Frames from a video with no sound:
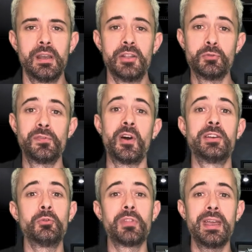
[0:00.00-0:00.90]
And you'll find
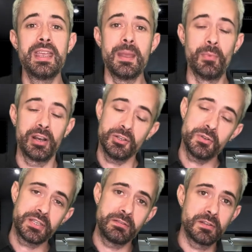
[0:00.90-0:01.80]
all that in my new
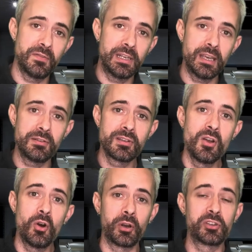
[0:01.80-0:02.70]
series of videos
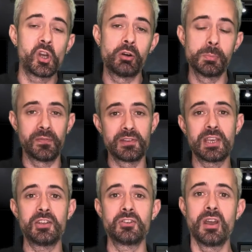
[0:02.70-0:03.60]
on guitar
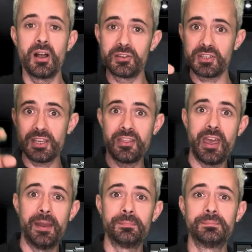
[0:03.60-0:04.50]
improvisation. I'll see you there.